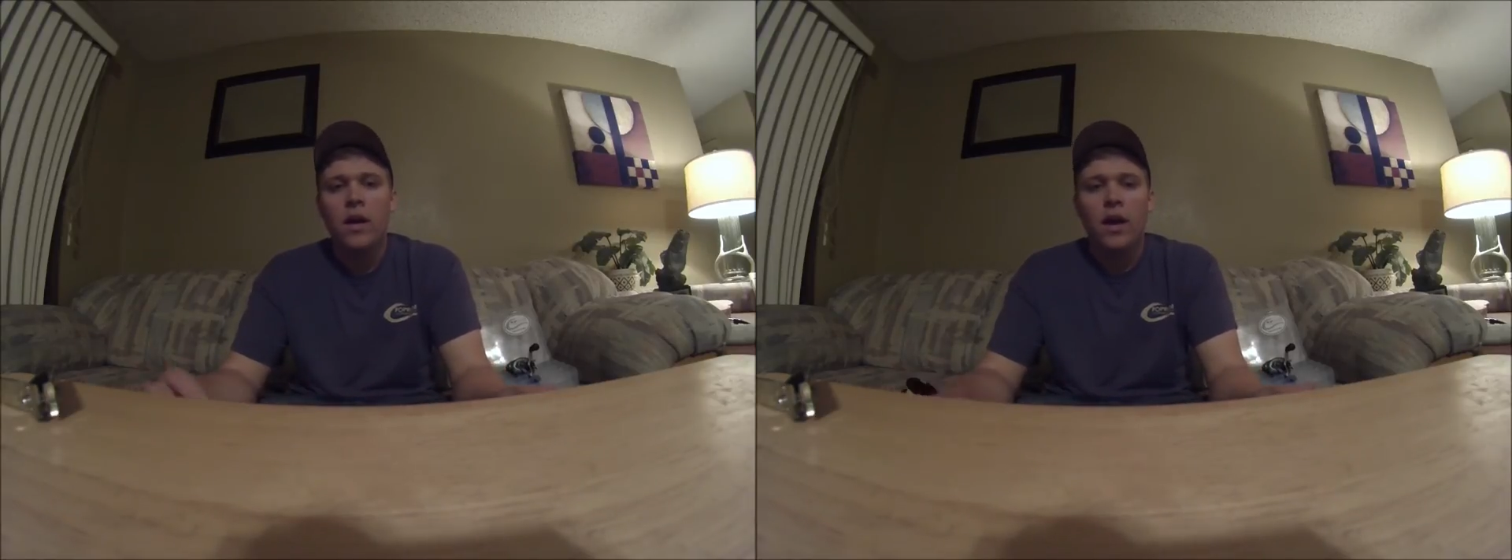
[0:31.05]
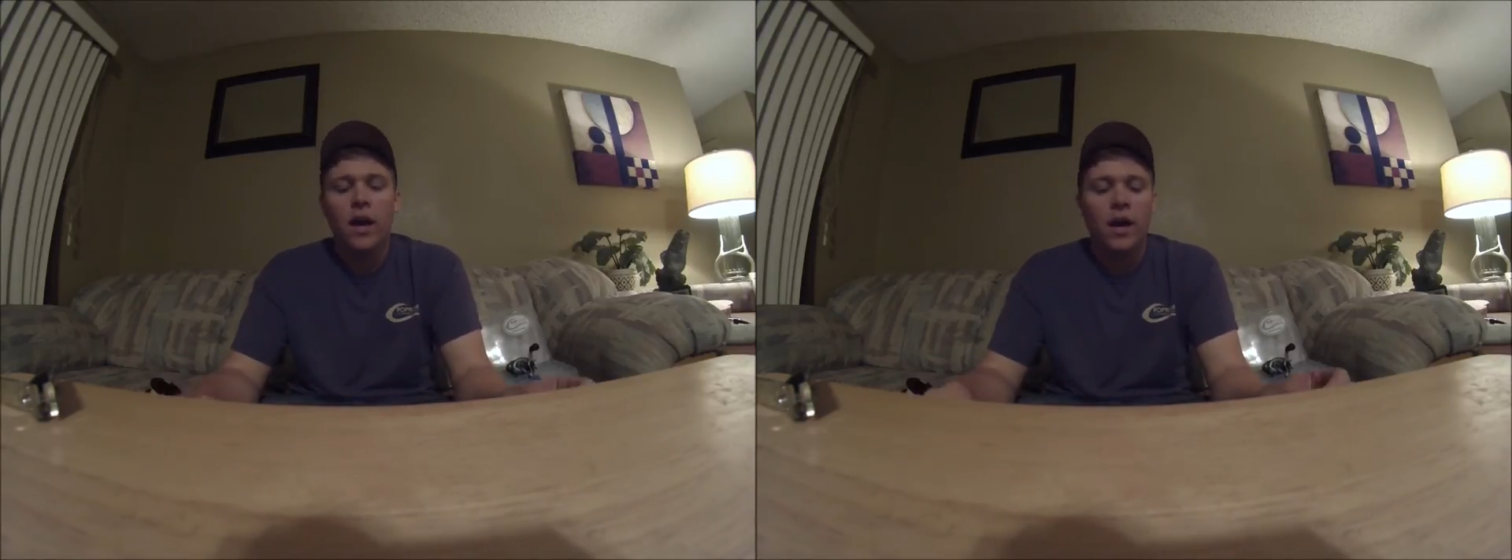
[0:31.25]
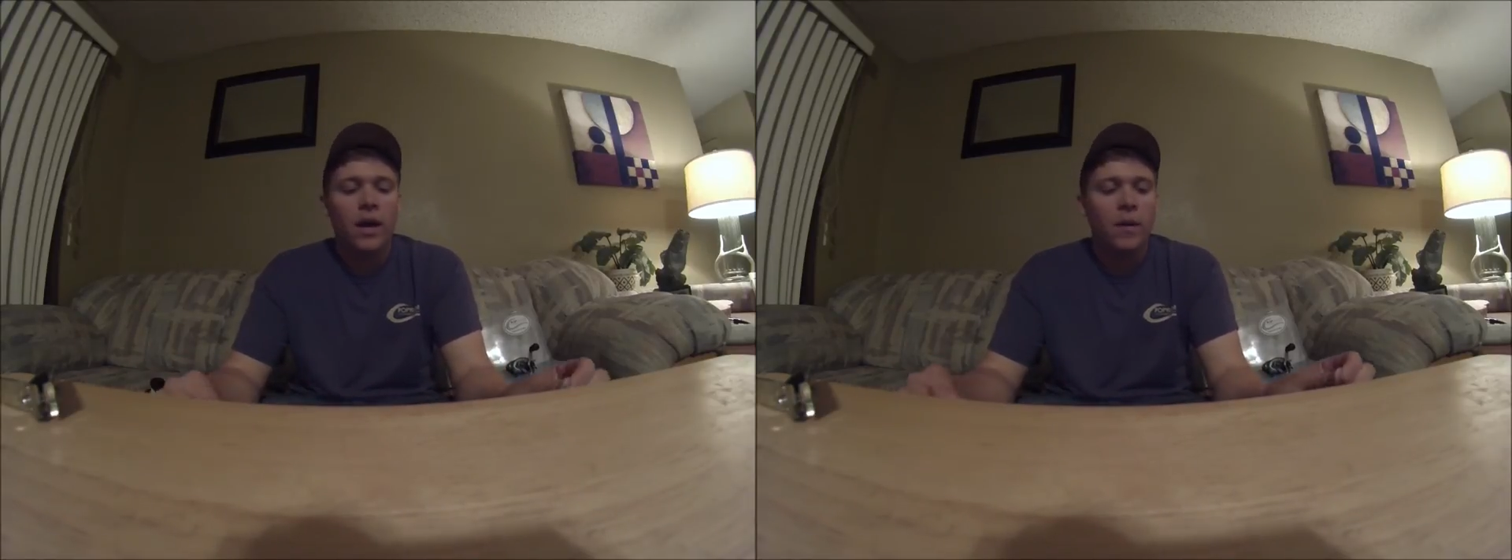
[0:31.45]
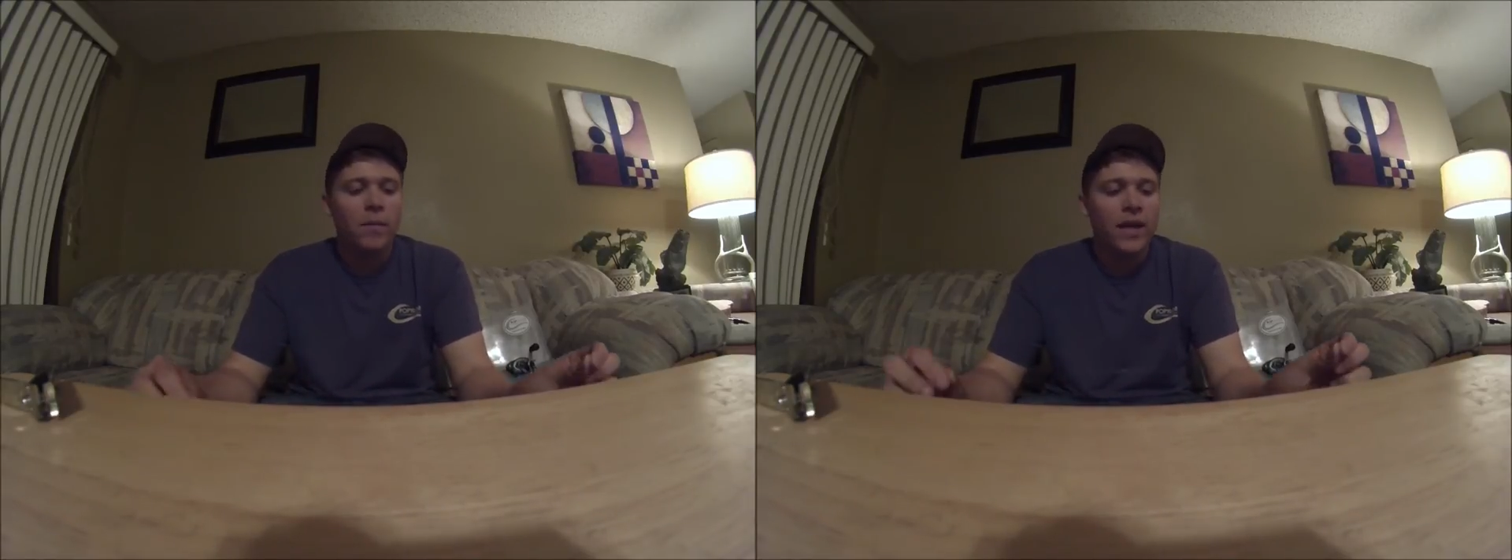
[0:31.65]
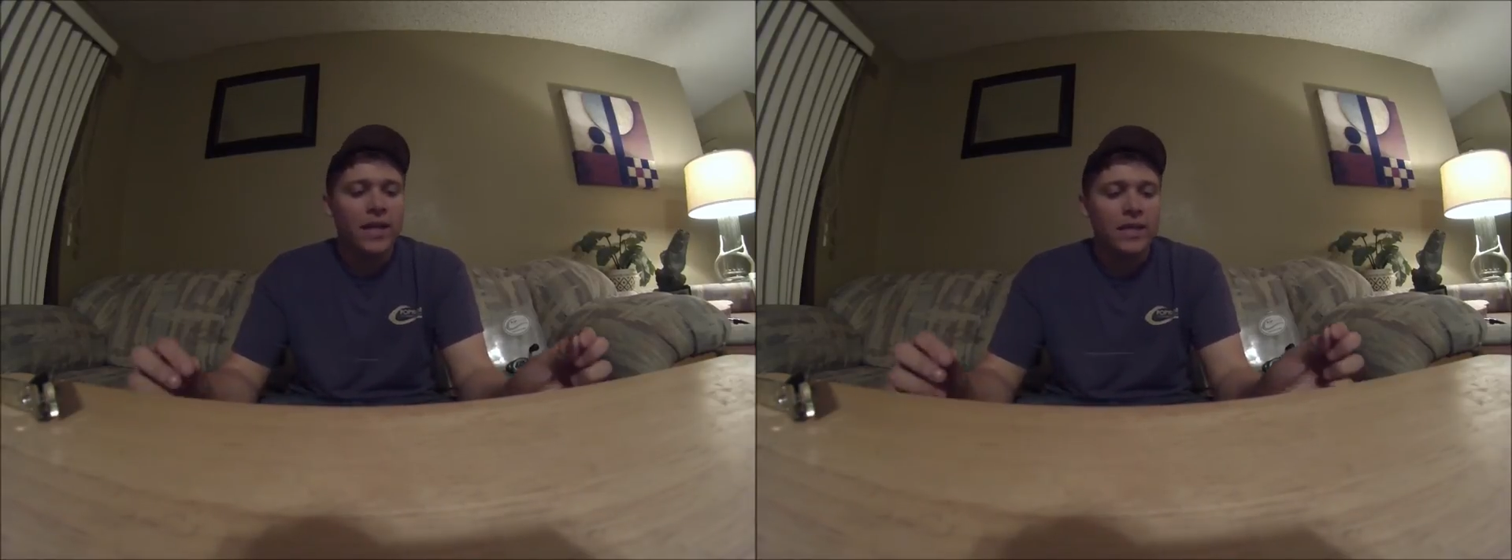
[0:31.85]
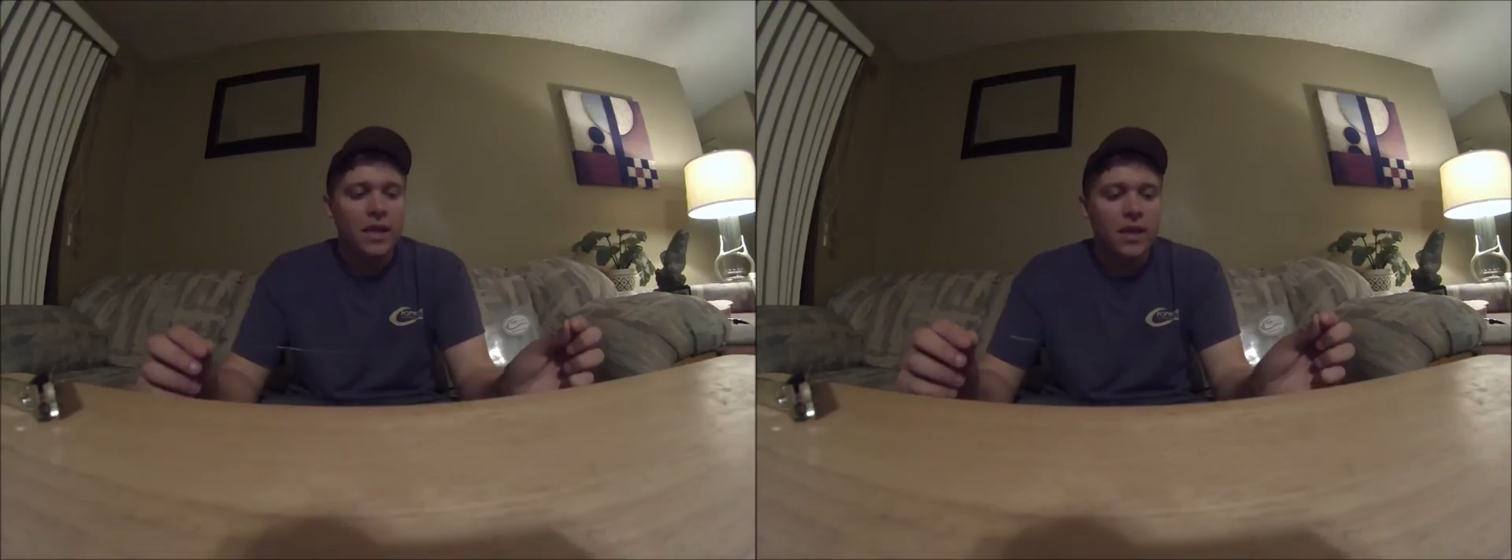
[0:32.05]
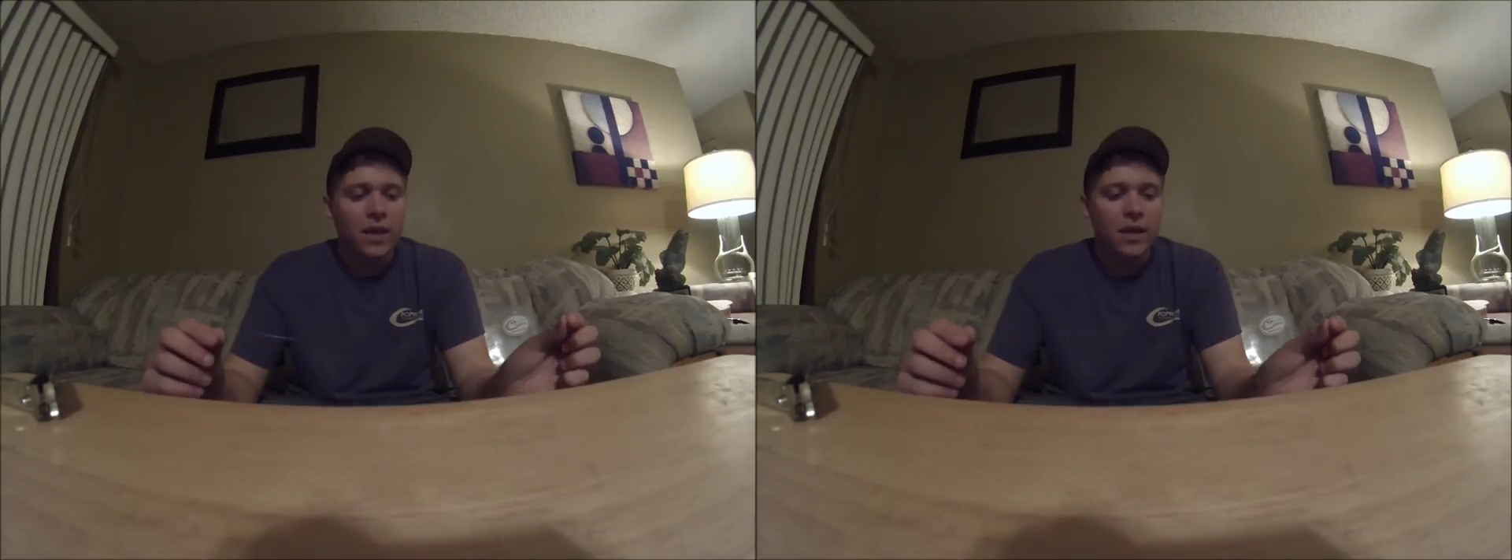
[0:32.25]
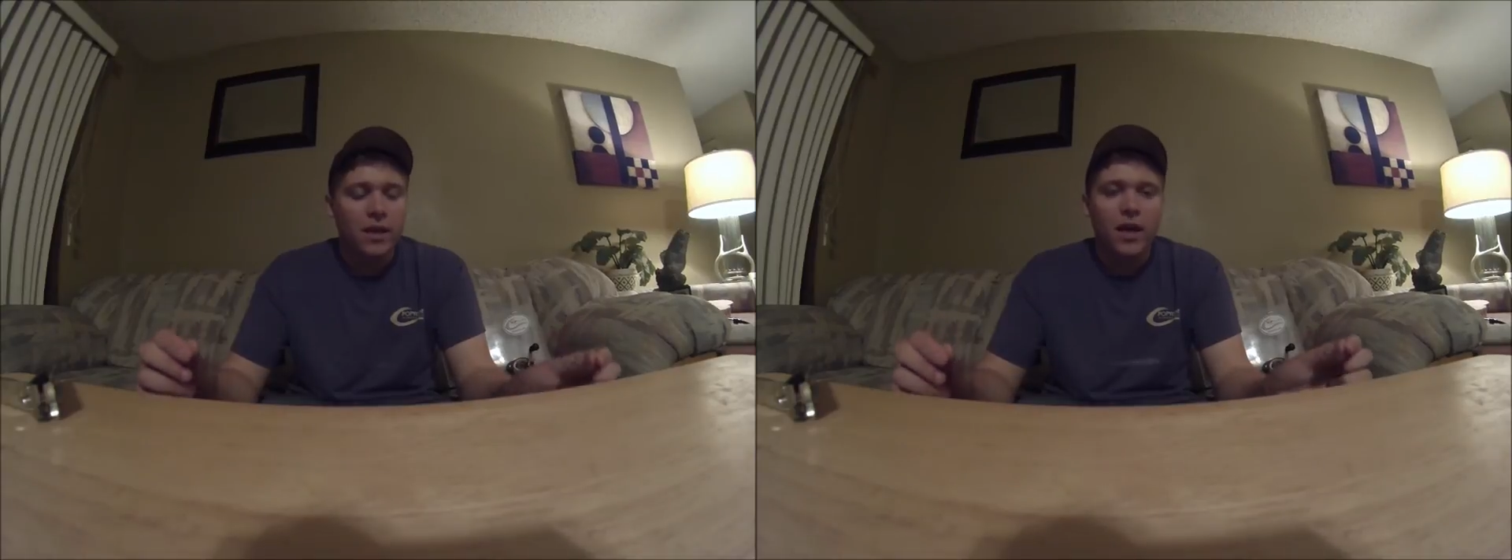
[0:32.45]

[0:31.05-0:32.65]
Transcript: is a